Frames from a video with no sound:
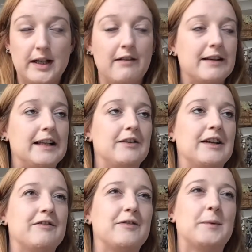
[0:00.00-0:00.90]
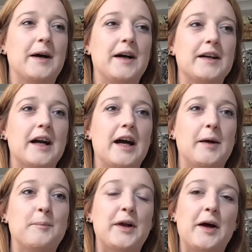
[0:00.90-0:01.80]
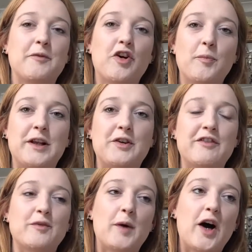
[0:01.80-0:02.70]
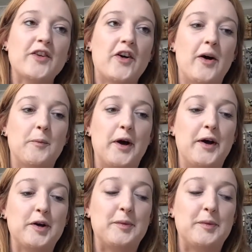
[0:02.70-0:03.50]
currently looking for work, but I've got to be looking for part-time work